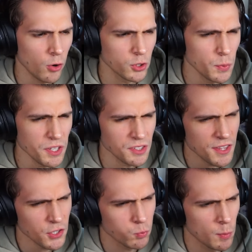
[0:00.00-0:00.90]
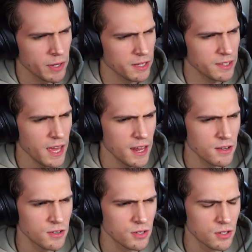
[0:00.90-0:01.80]
Oh, did we see this woman at the
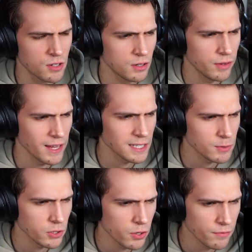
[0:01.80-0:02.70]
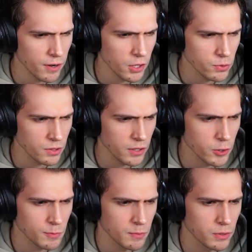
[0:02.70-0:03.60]
end of last episode? Her father light
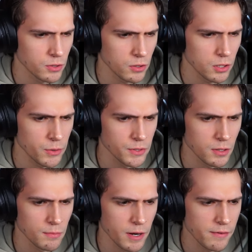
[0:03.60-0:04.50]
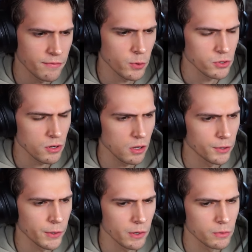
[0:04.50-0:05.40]
horseman, but Tuklo was a mighty force all
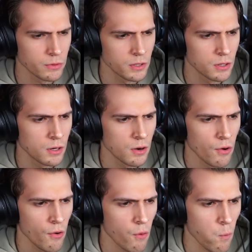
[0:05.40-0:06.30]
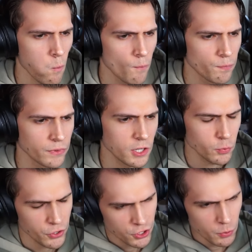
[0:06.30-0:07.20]
on her own.
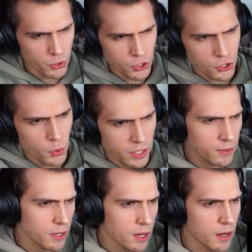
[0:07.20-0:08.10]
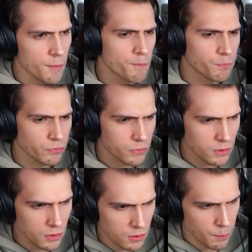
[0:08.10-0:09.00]
Because when she was shooting the
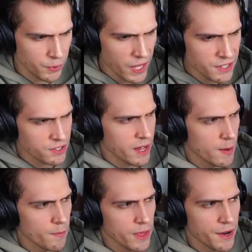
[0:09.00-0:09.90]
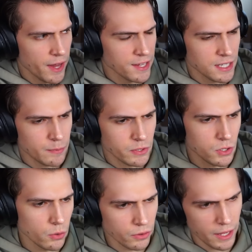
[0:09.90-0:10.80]
playset at the end of last
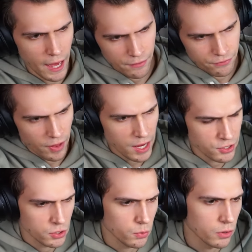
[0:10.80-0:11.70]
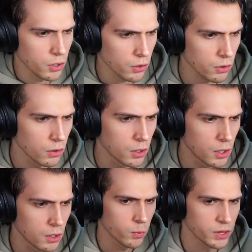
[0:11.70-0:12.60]
episode, they had a flash to a girl
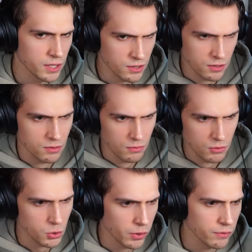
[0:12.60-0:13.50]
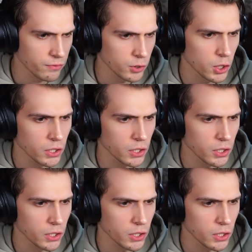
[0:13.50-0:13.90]
with this sort of